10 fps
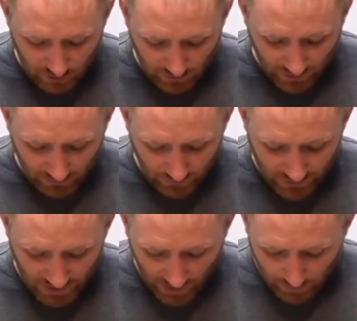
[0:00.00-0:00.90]
put my iPhone
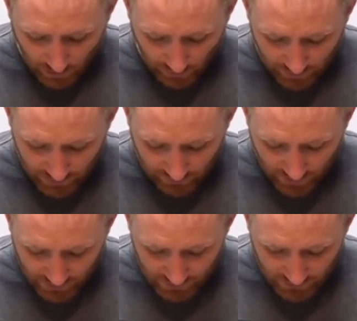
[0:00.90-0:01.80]
as a high priority
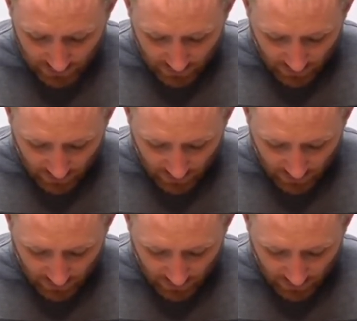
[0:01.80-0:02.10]
device,